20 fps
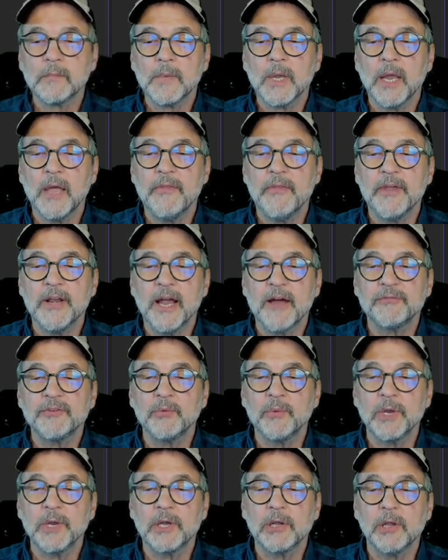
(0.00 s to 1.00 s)
And then after
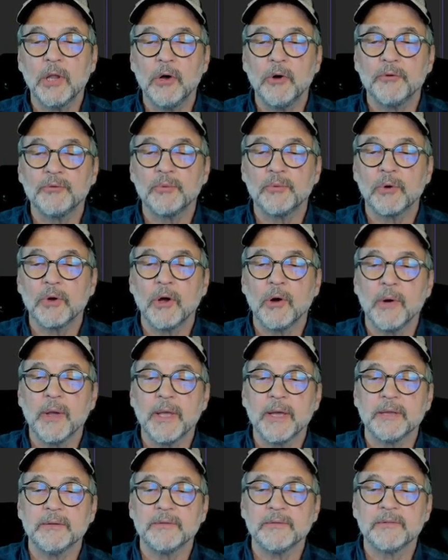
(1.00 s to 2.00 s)
we close, we'll go
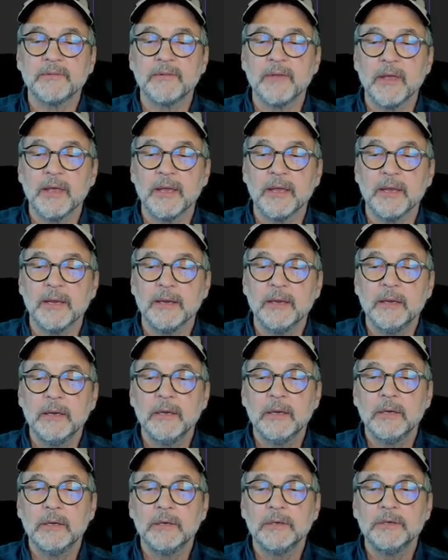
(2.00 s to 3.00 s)
ahead and say
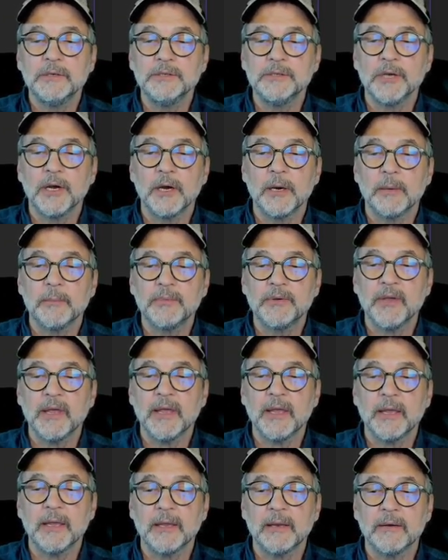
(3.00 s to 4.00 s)
jumped
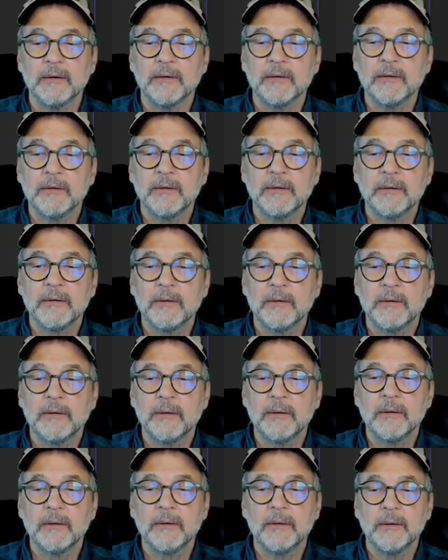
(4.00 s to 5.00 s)
and
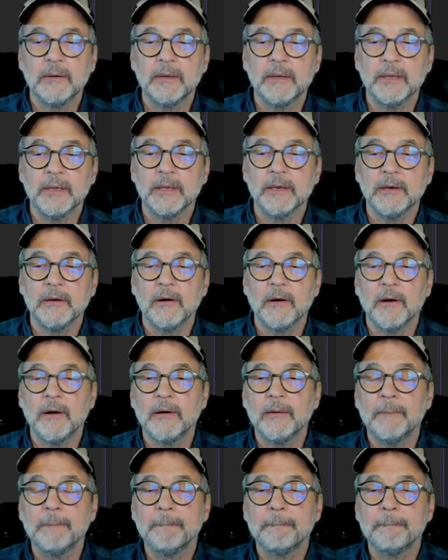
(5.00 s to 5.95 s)
it all.